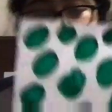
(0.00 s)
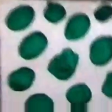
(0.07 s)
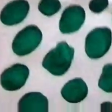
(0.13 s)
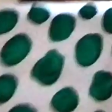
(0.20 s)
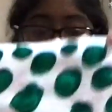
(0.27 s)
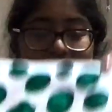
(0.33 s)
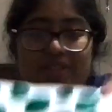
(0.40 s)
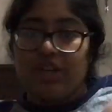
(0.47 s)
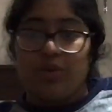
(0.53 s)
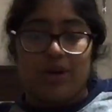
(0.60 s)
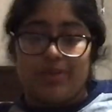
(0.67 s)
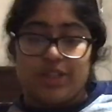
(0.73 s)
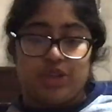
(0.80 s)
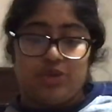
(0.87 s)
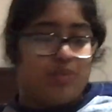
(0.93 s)
Don't even know what I'm
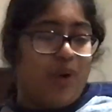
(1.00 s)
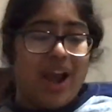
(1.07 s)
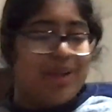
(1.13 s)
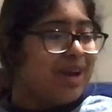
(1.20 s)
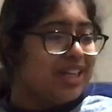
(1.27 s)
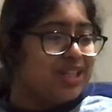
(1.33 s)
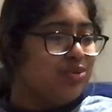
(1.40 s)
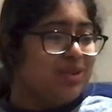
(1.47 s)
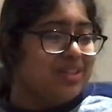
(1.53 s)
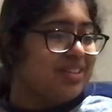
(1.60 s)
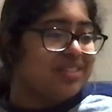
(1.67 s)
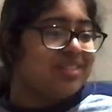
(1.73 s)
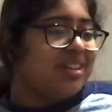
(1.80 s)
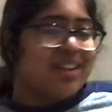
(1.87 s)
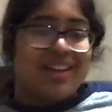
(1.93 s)
going to do. Why am I doing
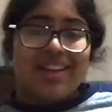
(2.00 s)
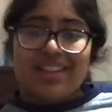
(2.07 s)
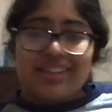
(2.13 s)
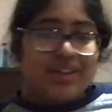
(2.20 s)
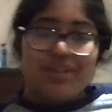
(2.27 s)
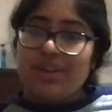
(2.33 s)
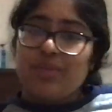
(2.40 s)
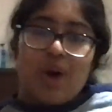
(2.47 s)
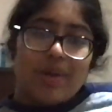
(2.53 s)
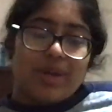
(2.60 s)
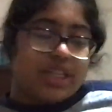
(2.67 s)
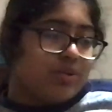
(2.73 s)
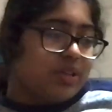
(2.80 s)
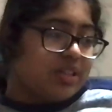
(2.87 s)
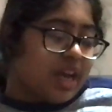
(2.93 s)
this? Literally, why am I
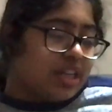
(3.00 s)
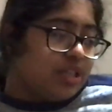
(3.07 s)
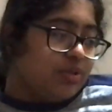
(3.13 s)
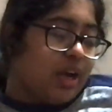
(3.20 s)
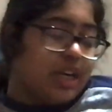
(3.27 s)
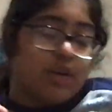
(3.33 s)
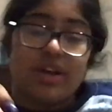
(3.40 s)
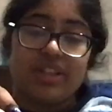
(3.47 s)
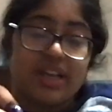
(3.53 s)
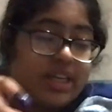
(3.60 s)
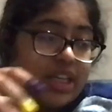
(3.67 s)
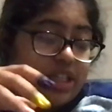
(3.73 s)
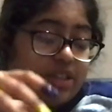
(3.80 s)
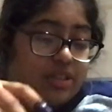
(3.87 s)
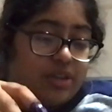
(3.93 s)
doing this? I do not know. I think I
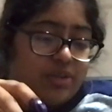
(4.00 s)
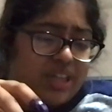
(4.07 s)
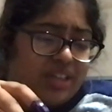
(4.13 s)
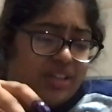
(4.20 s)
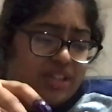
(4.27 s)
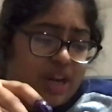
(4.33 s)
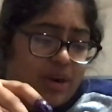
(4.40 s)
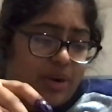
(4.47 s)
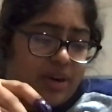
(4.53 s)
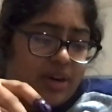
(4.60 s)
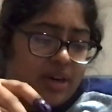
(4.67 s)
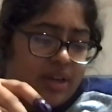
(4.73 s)
need to just go take the shower.